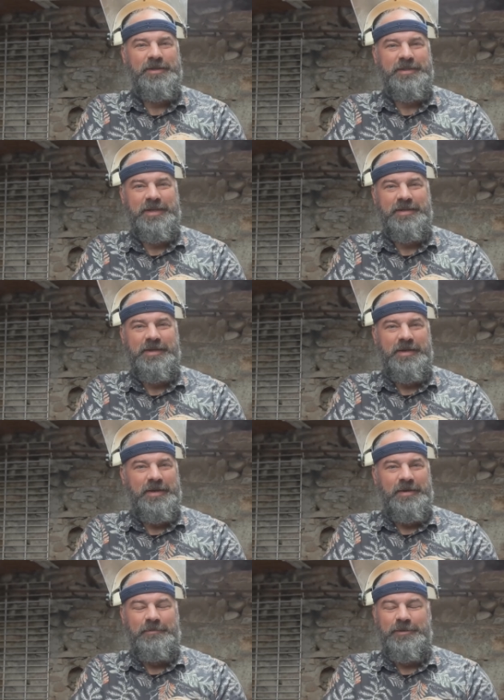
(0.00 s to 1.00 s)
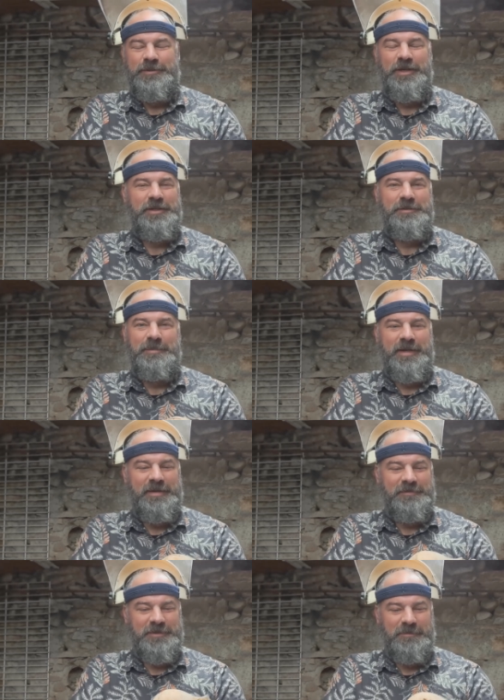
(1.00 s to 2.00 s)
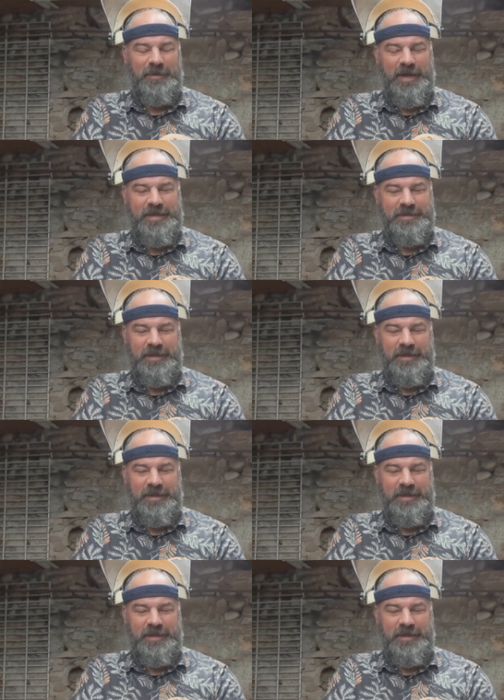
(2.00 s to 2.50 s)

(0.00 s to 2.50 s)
and it was such a magnificent place.